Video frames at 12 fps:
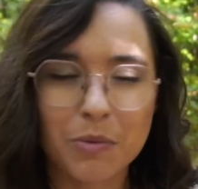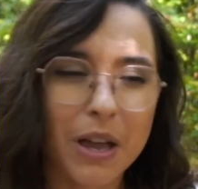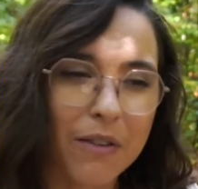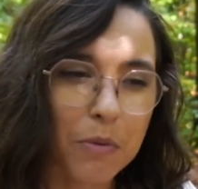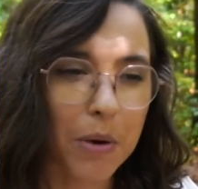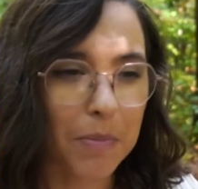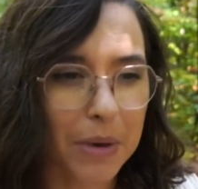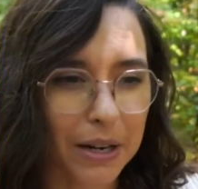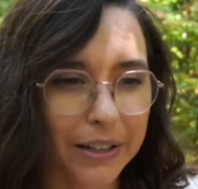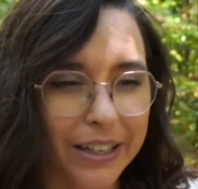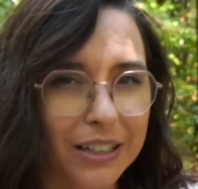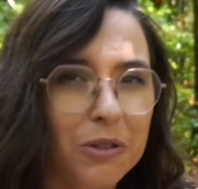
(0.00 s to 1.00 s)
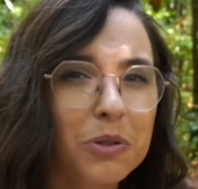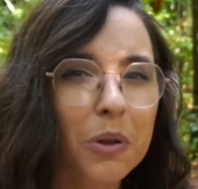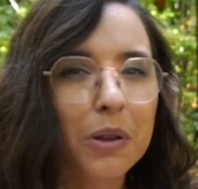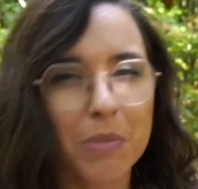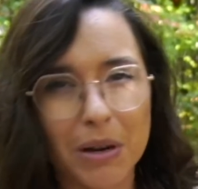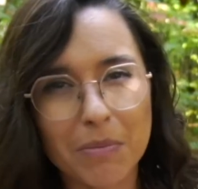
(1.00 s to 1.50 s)
We have a barbarian who's
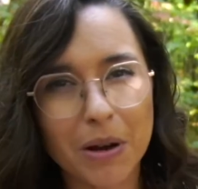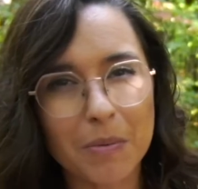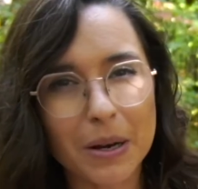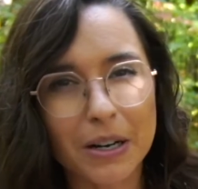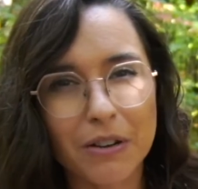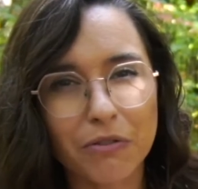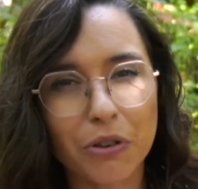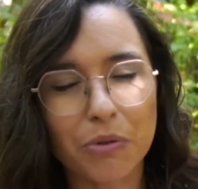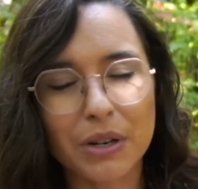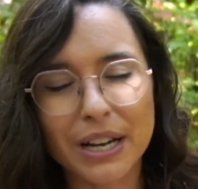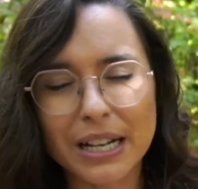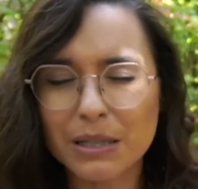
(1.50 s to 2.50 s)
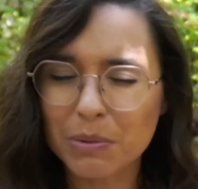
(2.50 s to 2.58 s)
only been a barbarian for 3 days,